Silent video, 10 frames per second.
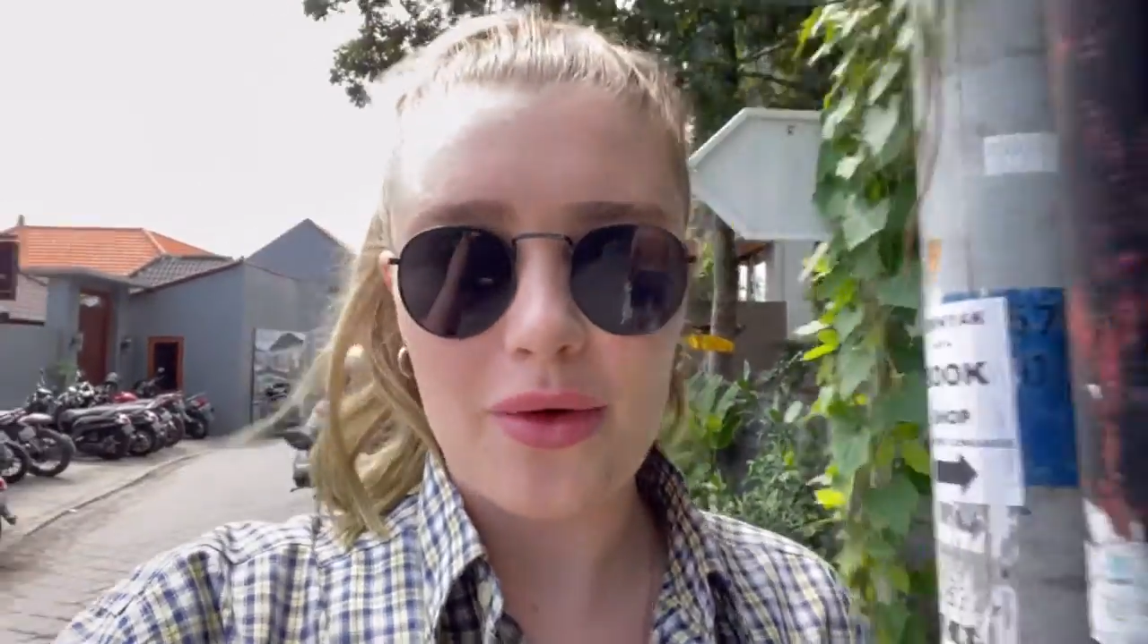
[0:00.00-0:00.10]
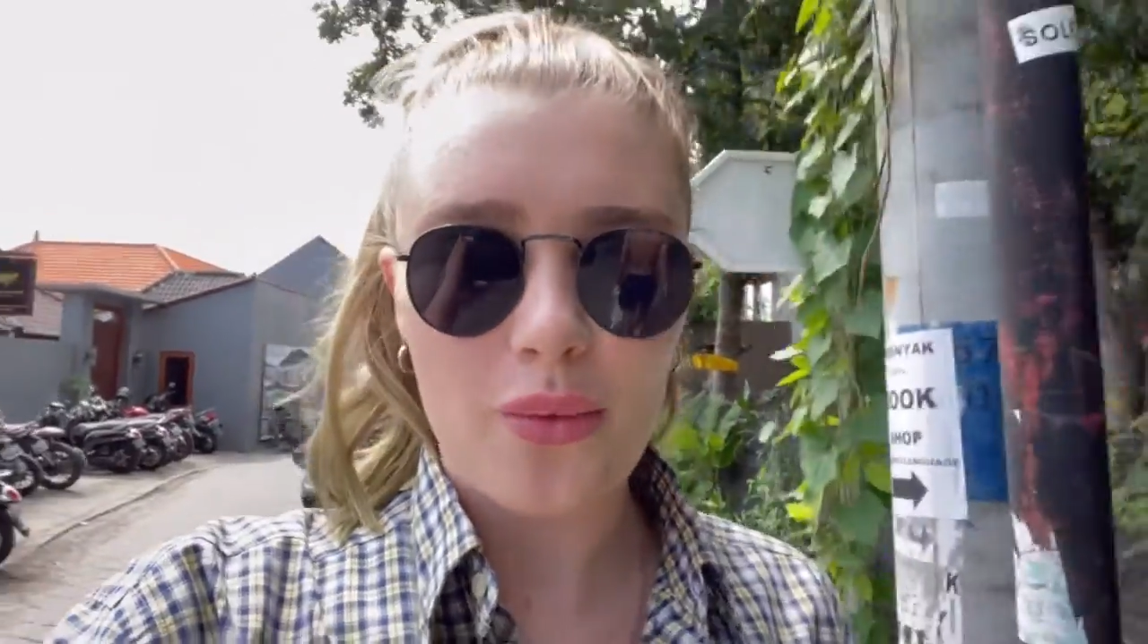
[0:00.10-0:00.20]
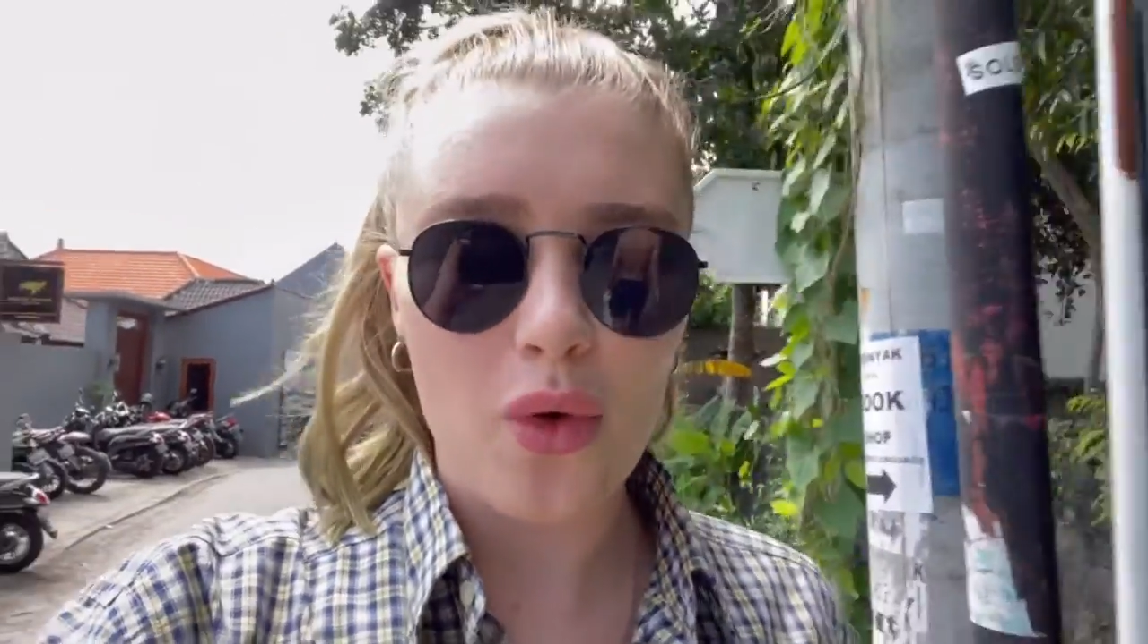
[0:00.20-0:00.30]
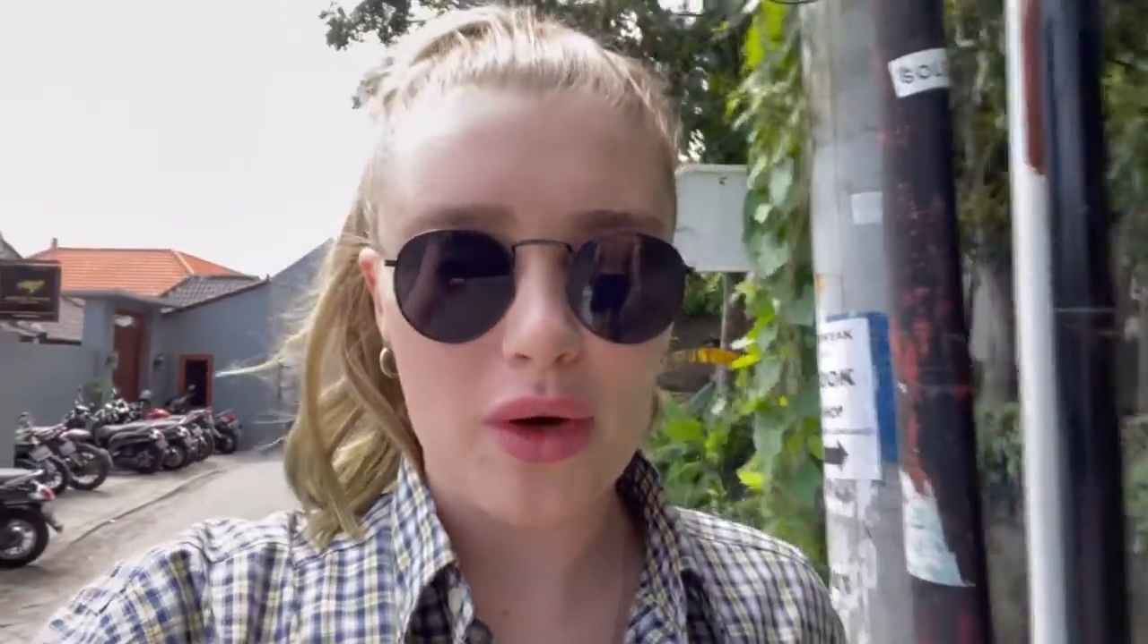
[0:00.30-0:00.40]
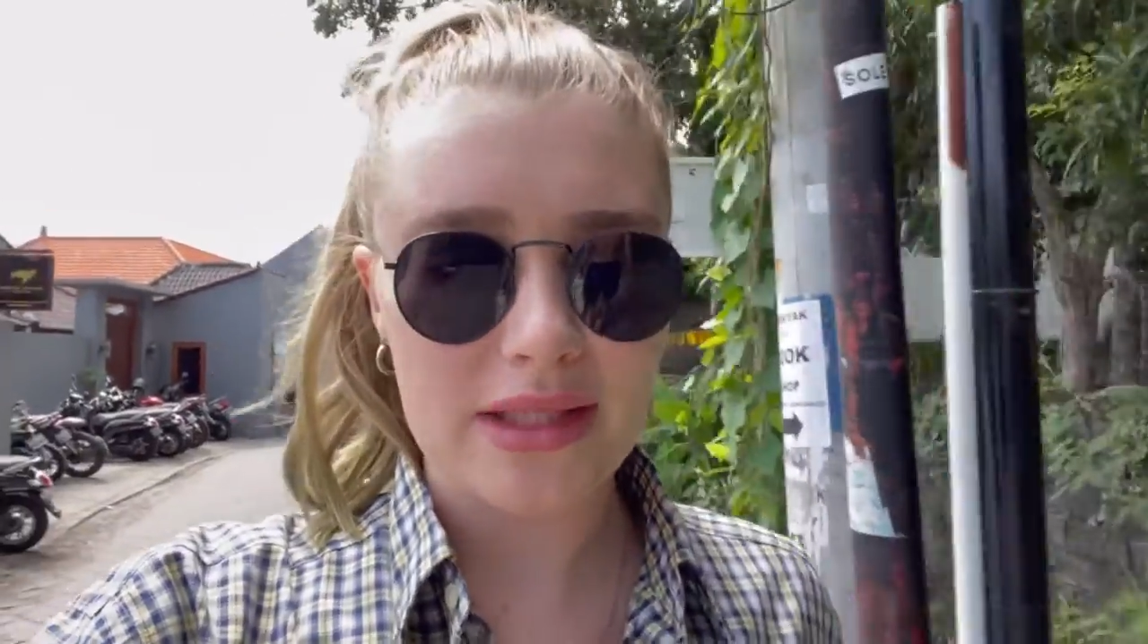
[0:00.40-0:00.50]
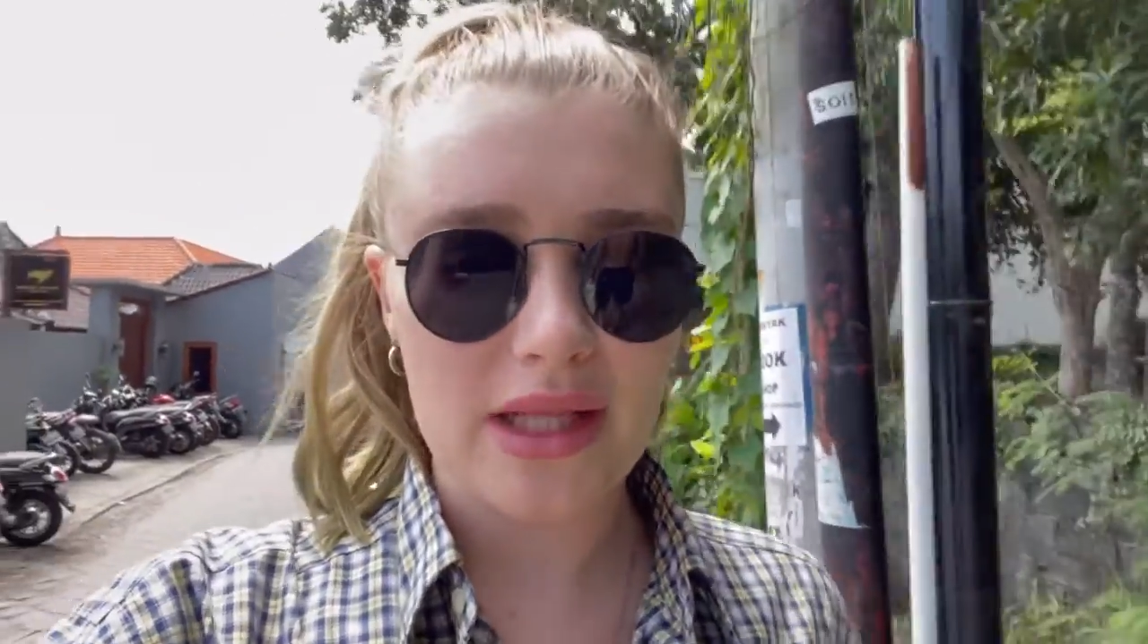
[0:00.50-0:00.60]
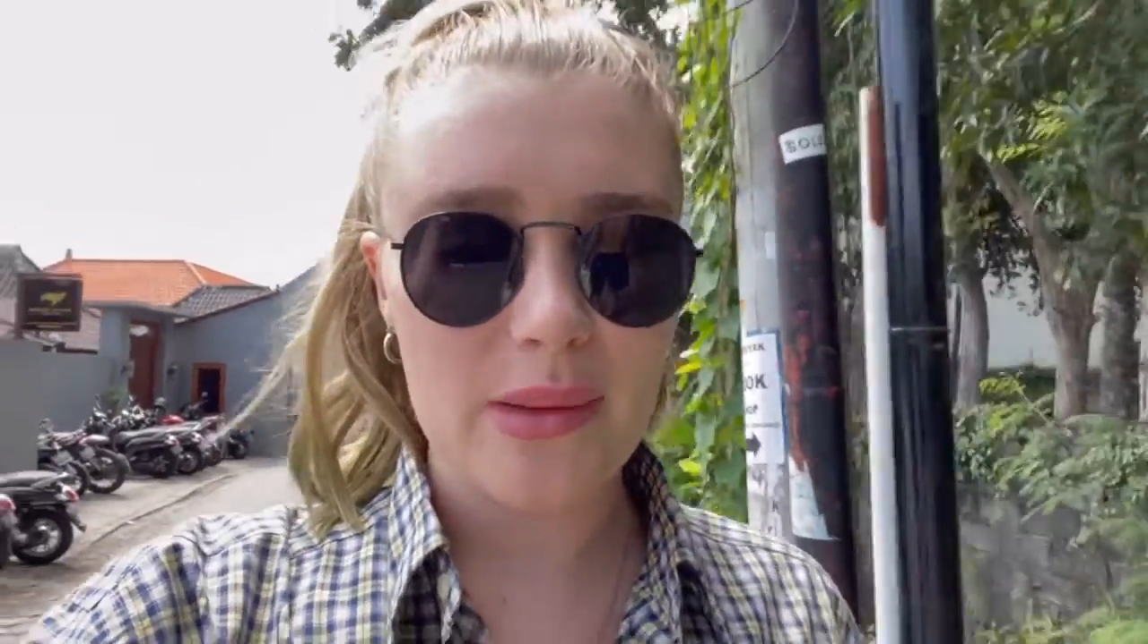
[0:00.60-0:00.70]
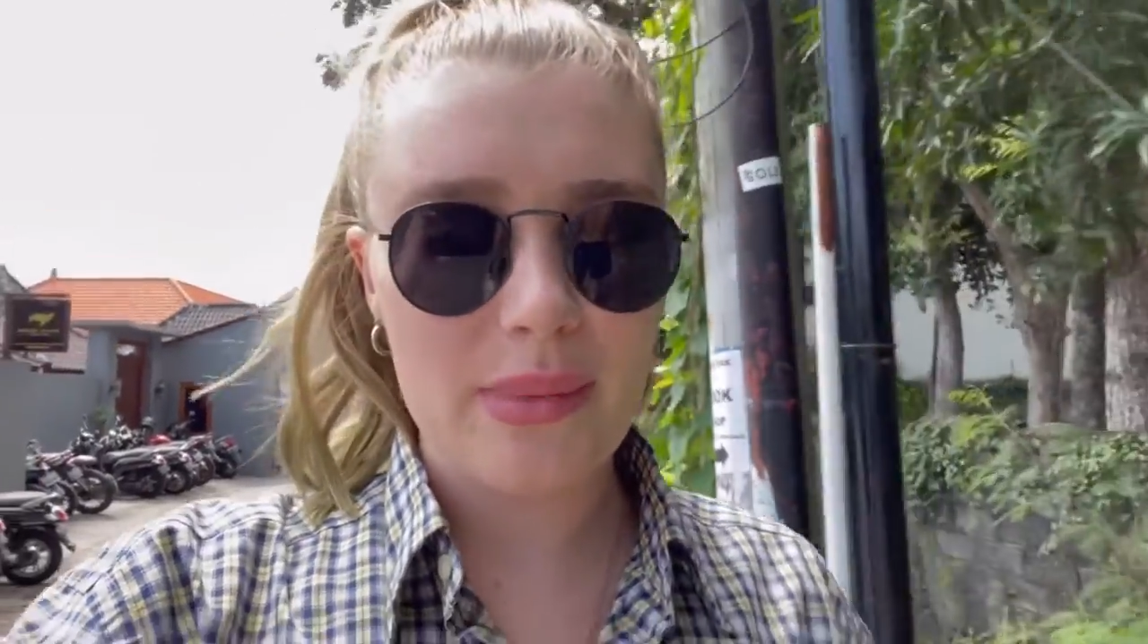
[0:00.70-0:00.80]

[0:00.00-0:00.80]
walk down the